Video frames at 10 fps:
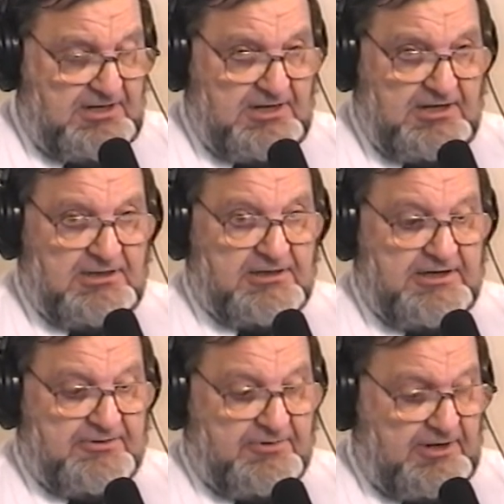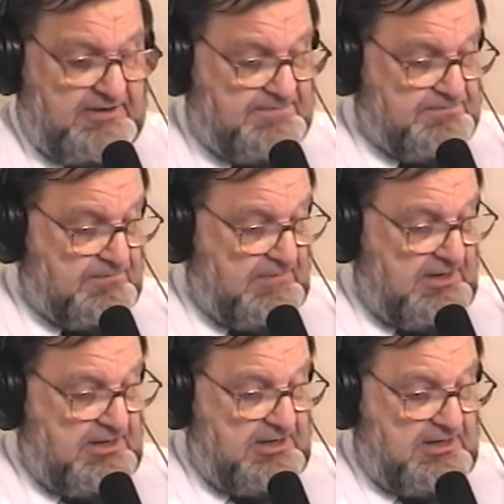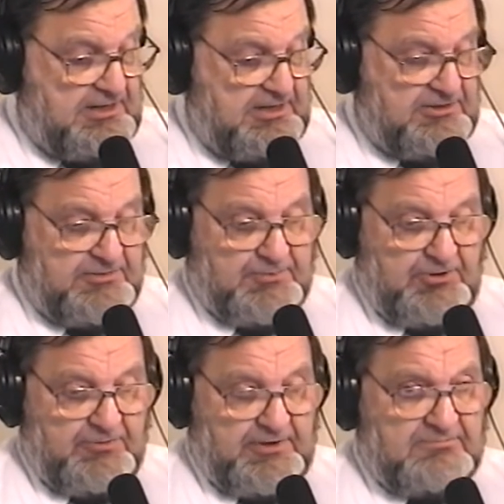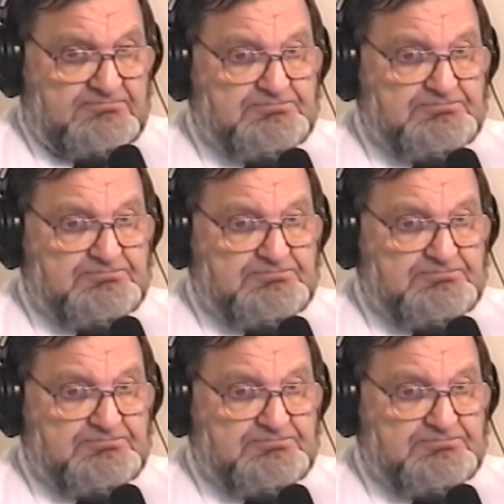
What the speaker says: later on in the program.